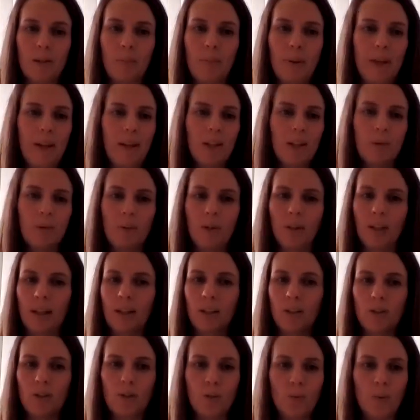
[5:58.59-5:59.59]
The parents were
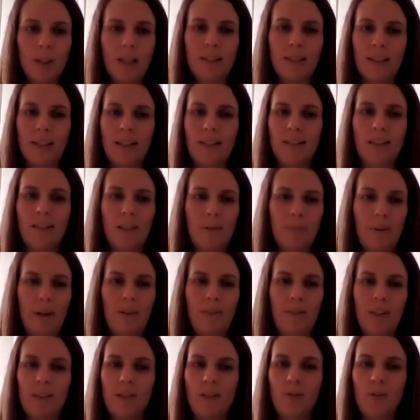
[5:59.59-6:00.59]
like so excited
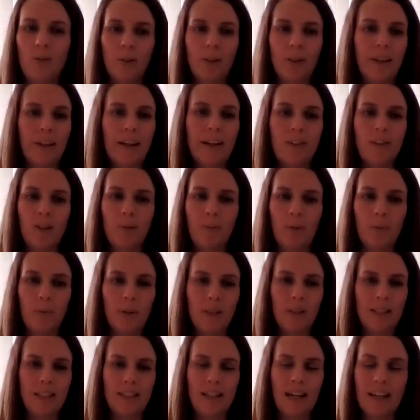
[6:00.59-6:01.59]
about this new classroom that
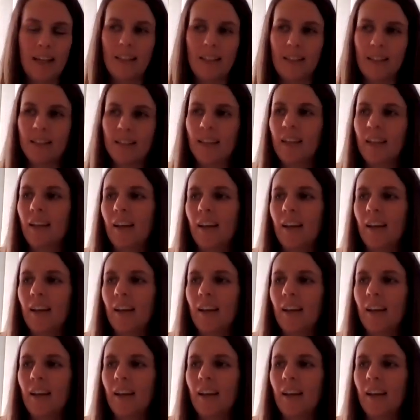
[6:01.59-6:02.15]
we designed,